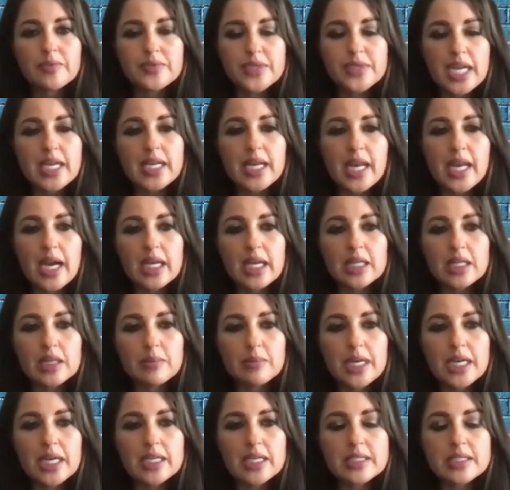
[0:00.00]
data
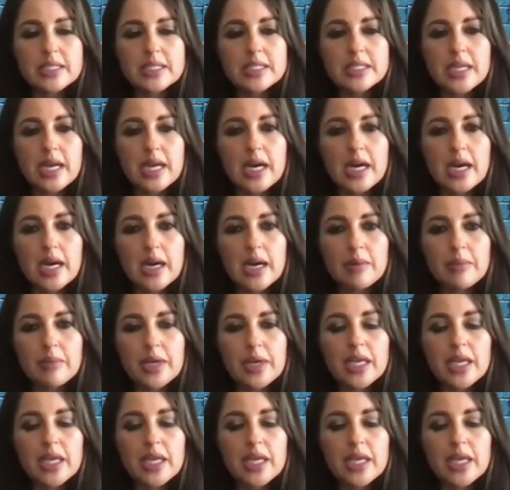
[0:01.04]
elements mm-hmm. um, mm-hmm.